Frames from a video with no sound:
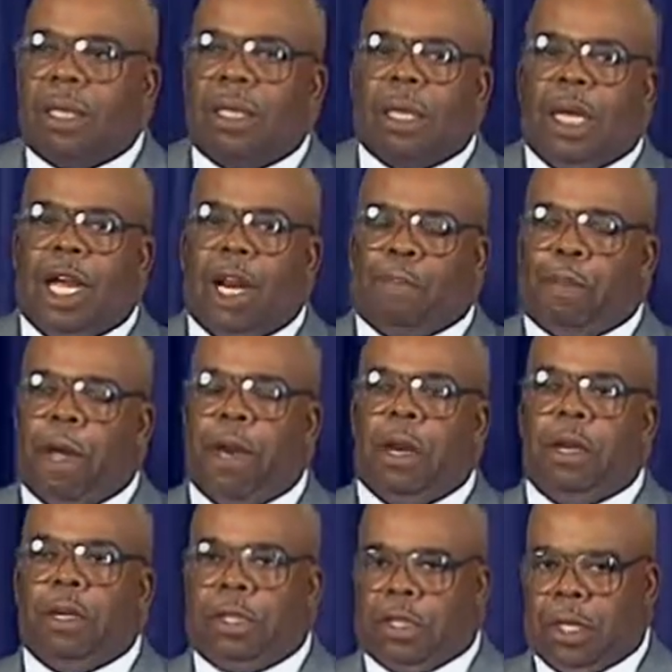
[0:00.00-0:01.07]
to get Peter
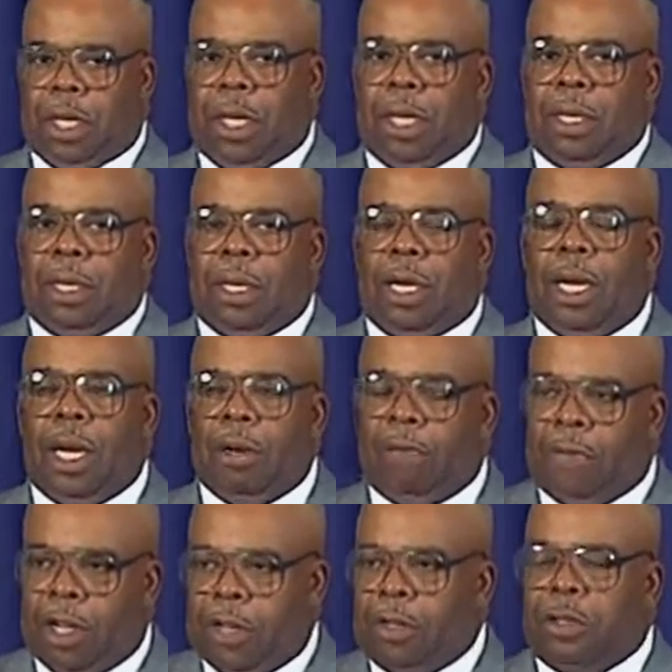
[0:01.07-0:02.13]
to see in a
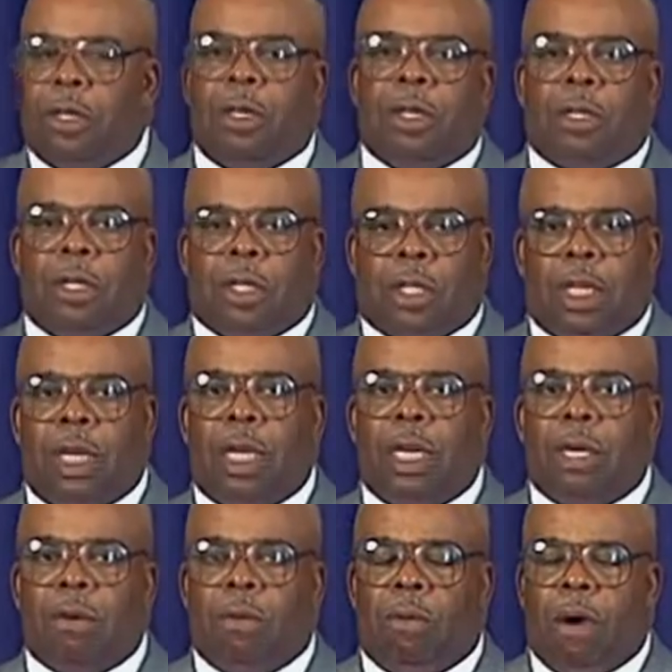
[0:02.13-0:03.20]
vision, to see,
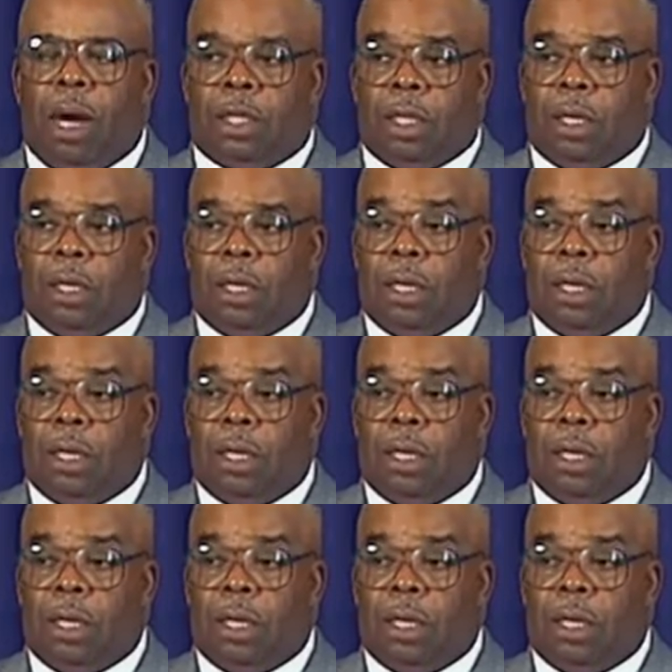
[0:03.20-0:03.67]
watching.